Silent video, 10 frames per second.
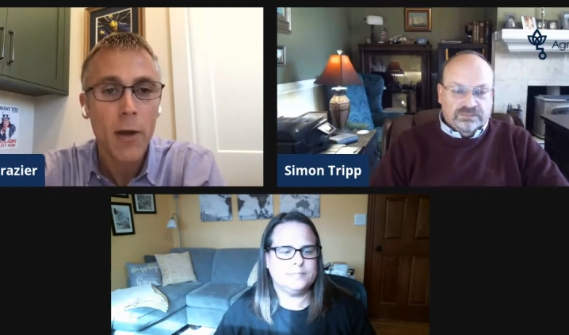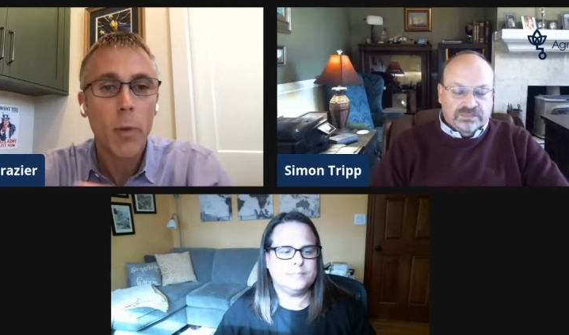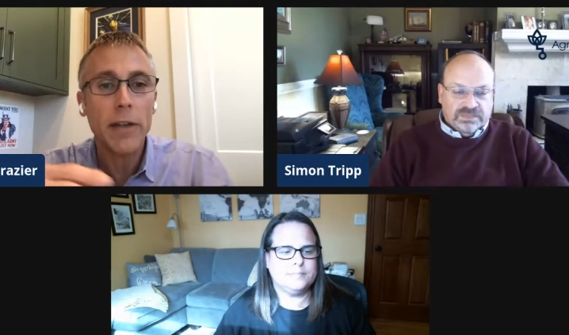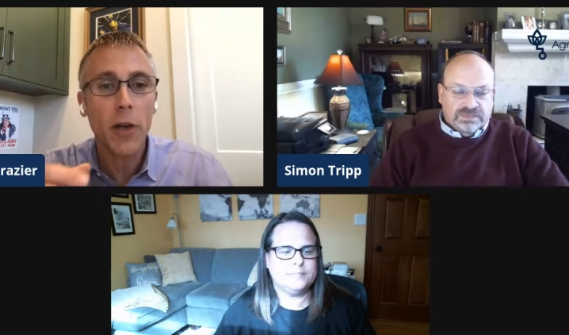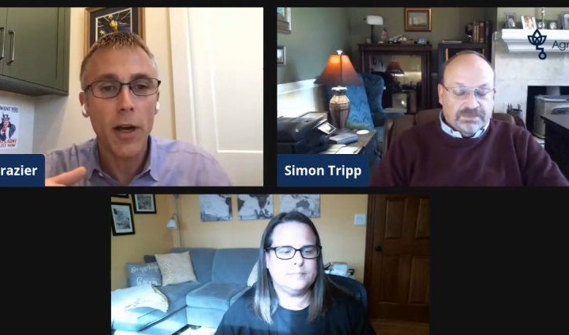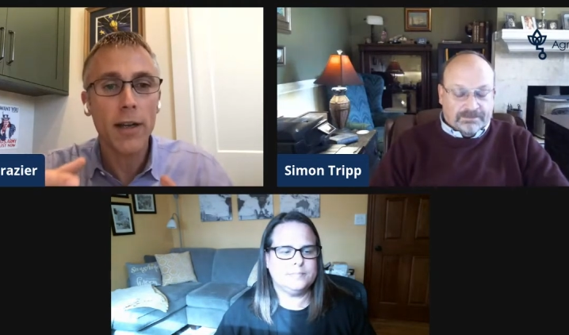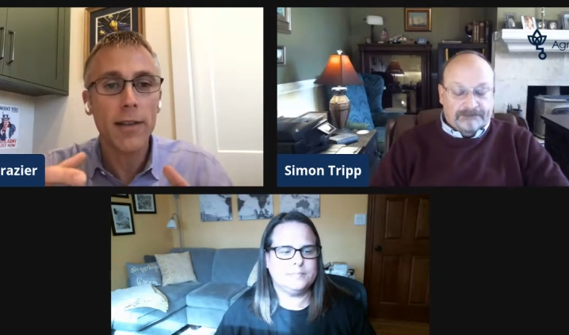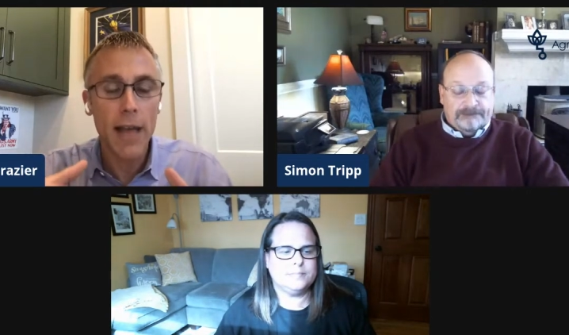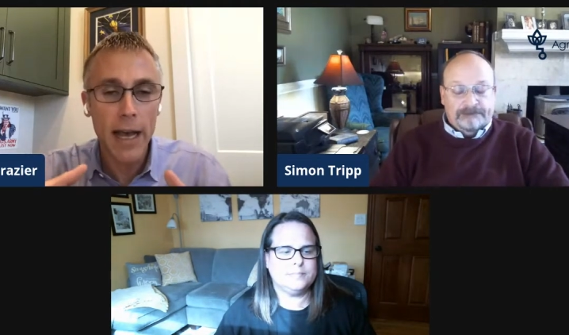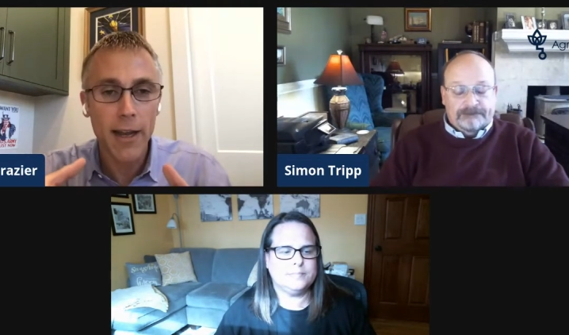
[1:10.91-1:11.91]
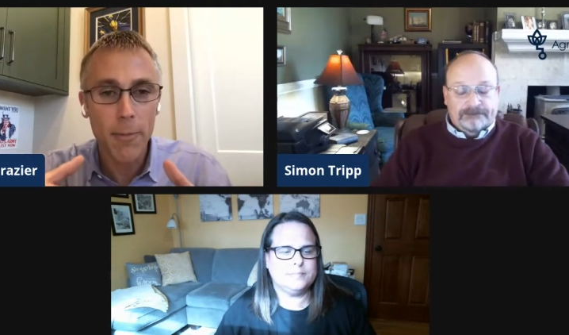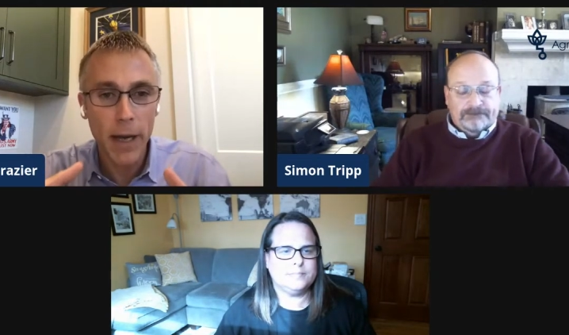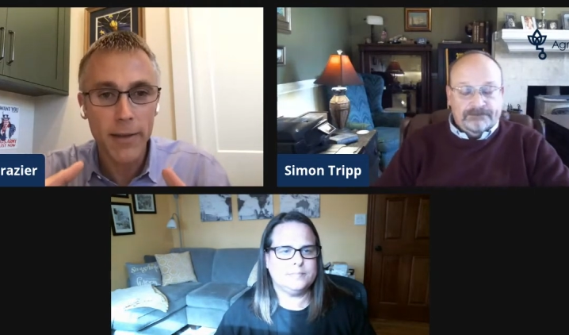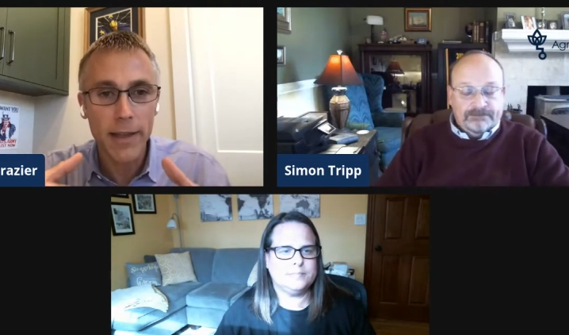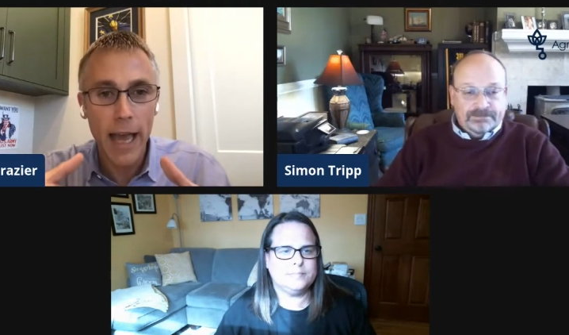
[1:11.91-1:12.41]
Speaker 1: We talk a lot
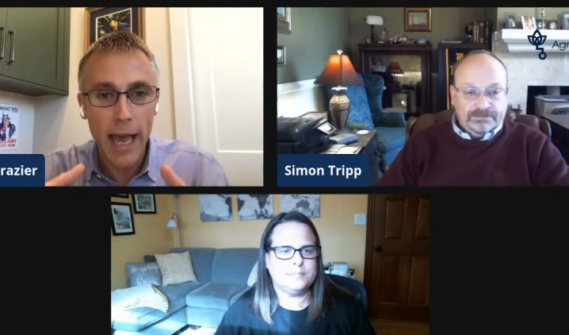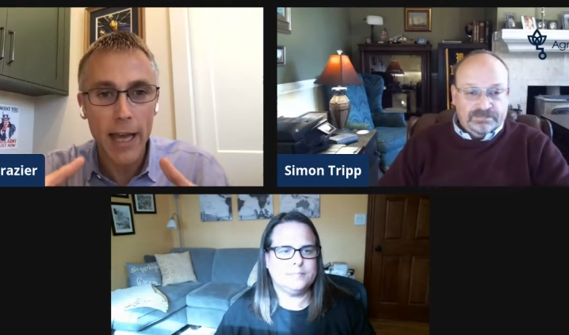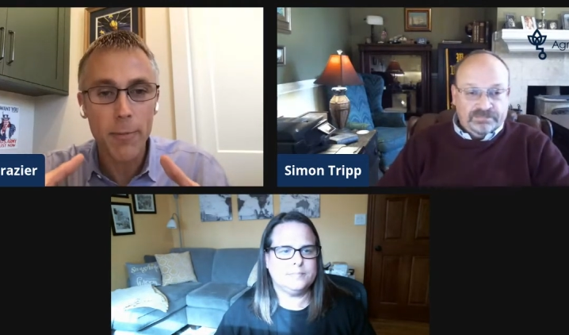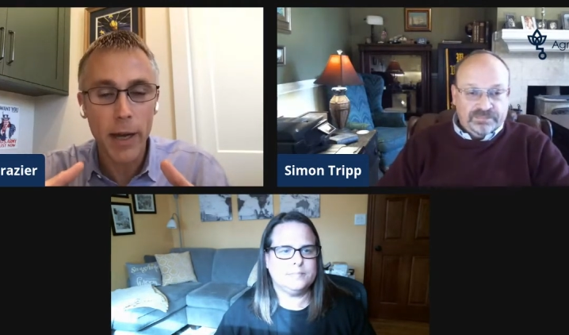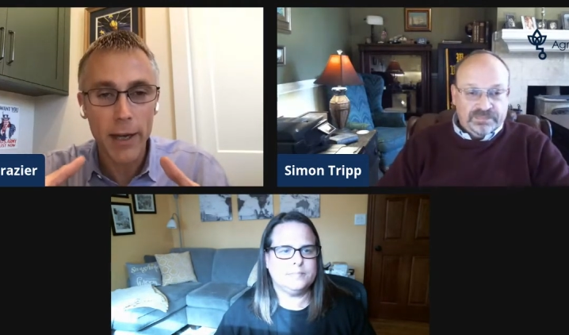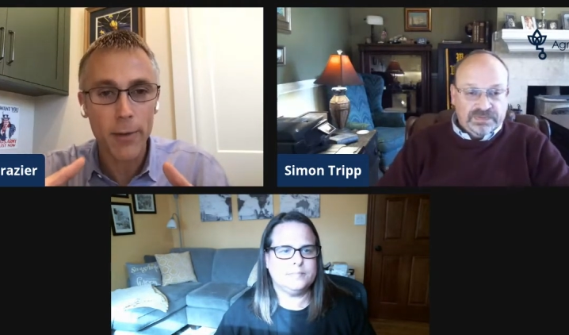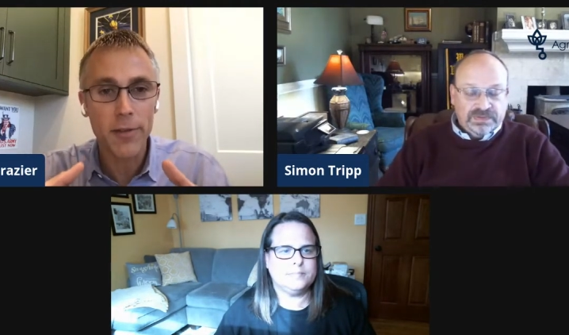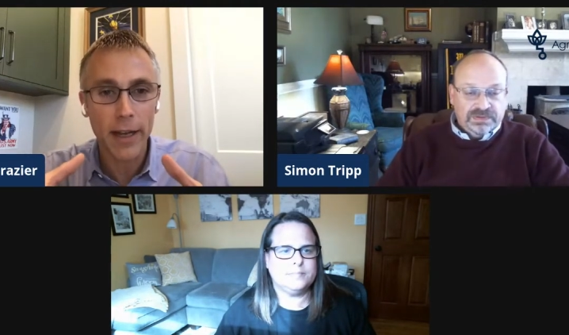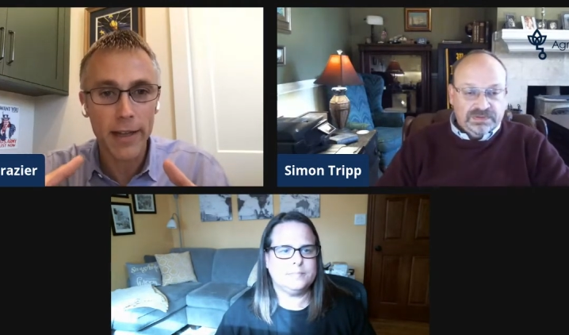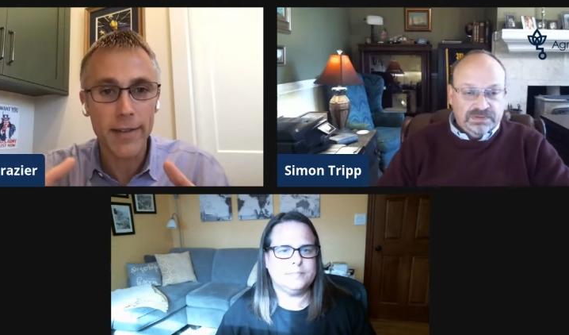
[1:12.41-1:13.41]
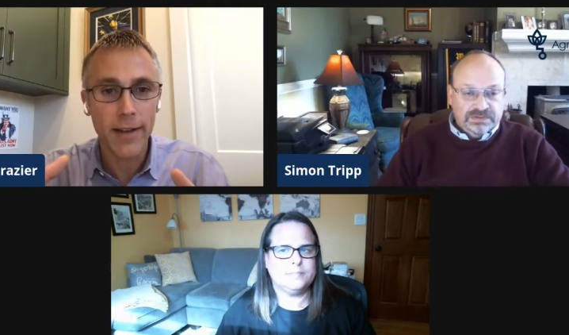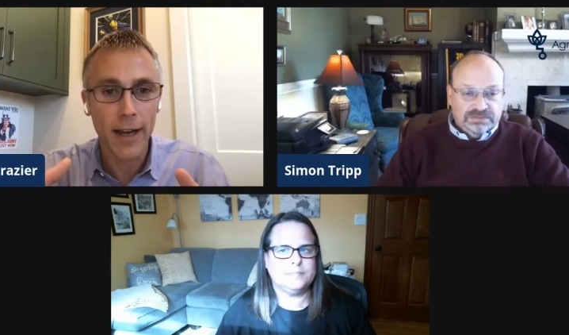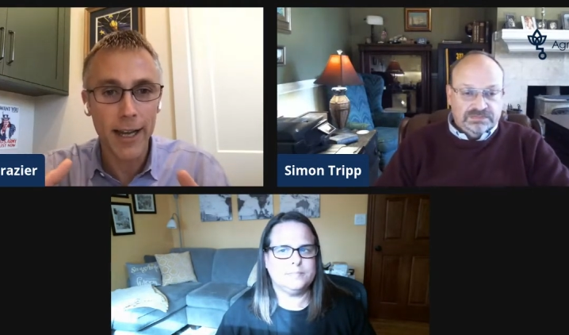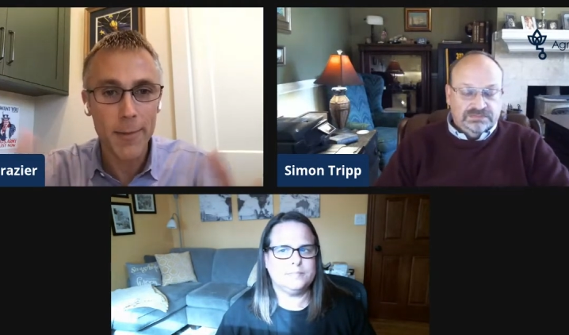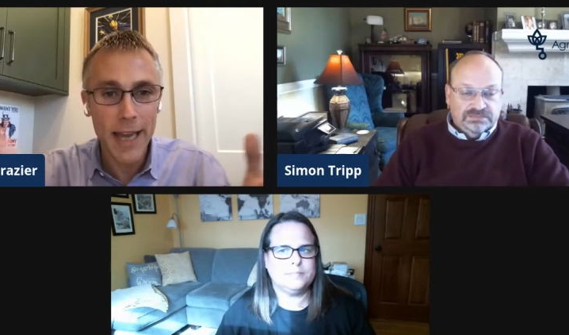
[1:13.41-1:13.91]
about the ag bioscience
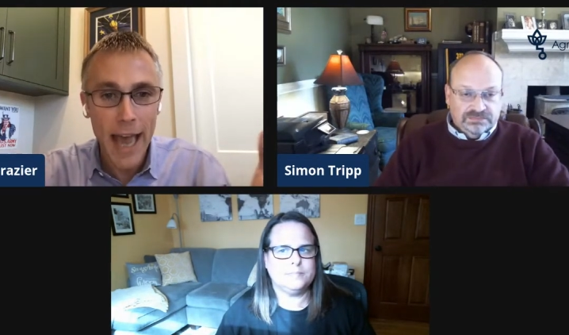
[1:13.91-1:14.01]
economy.